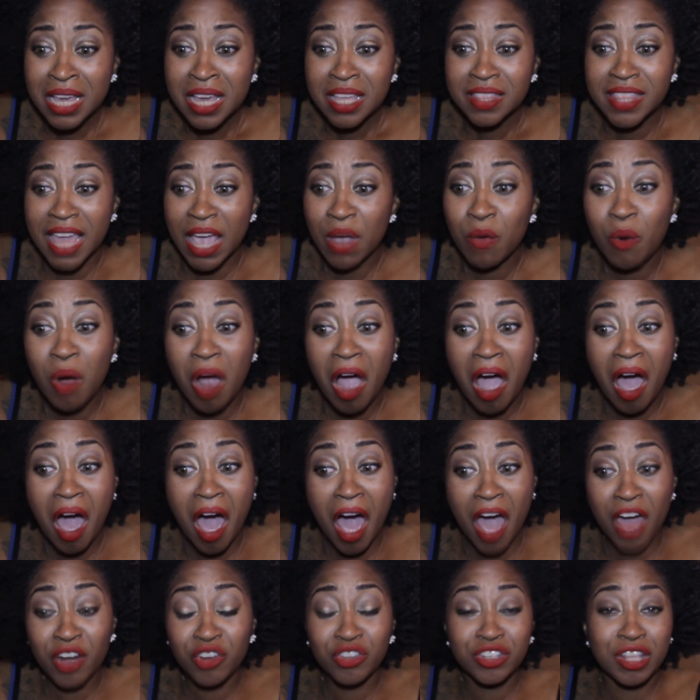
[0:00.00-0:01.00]
They were
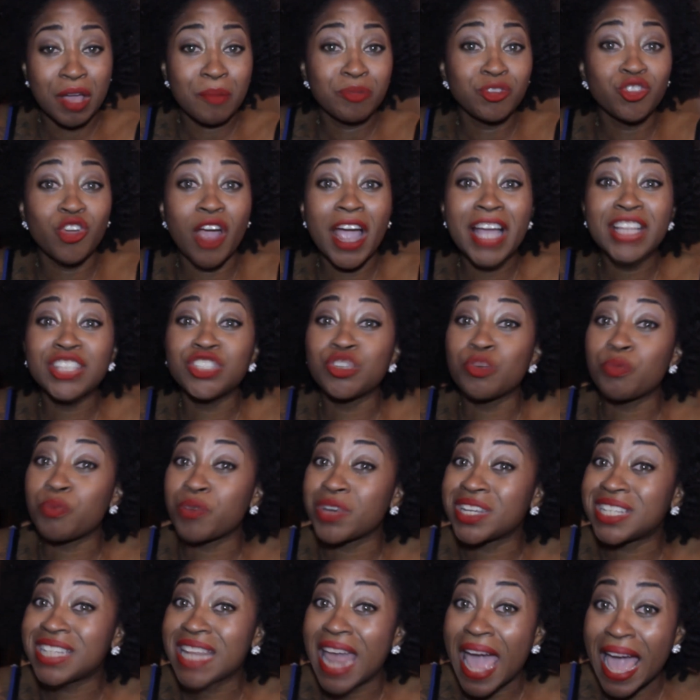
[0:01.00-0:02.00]
huddled up trying to
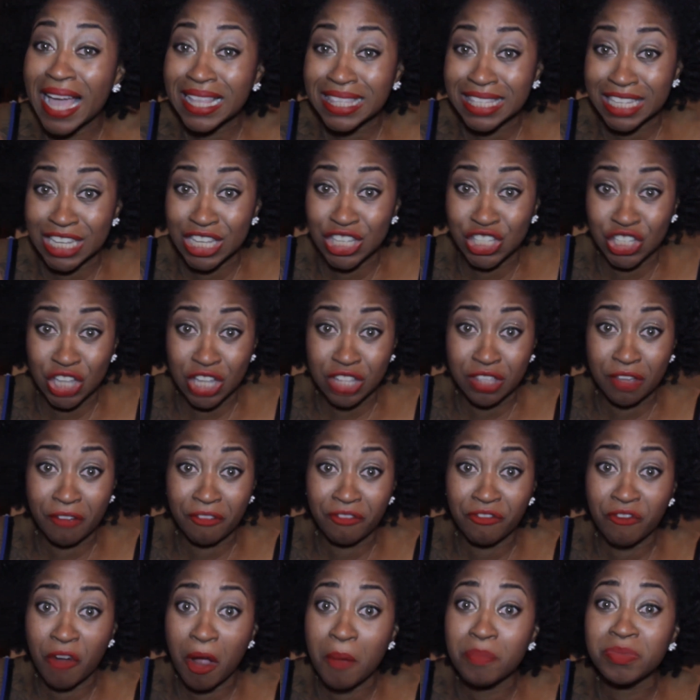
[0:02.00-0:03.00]
protect each other
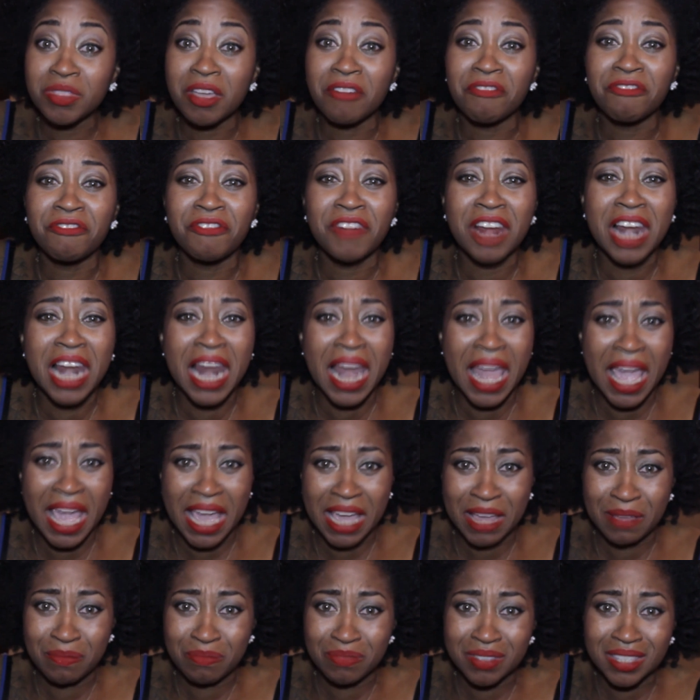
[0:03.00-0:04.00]
from the
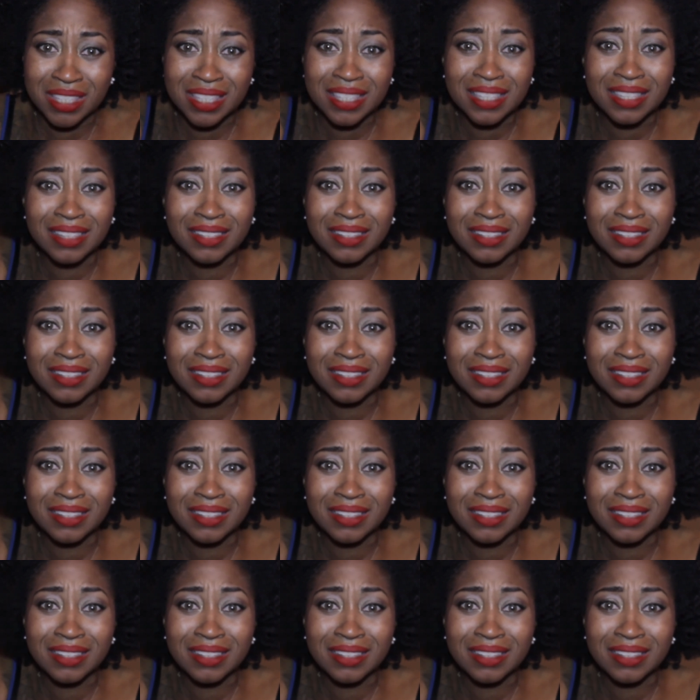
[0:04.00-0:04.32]
flames.